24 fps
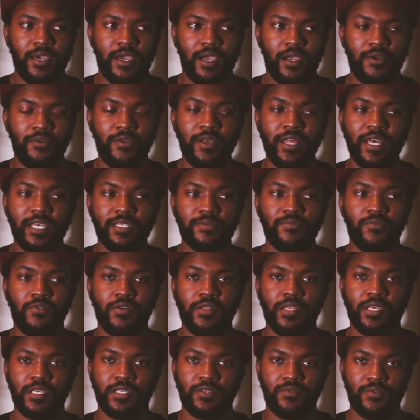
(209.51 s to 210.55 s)
more
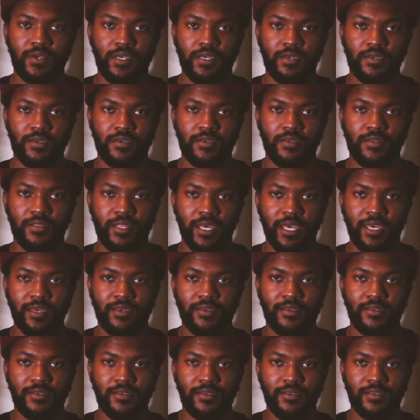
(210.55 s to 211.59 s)
this week, like
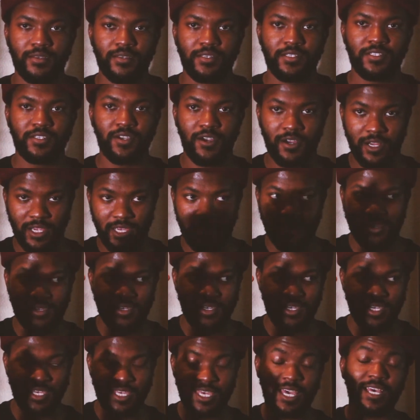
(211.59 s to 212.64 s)
starting
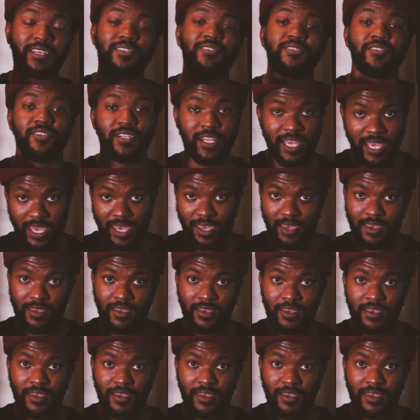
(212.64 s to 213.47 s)
yesterday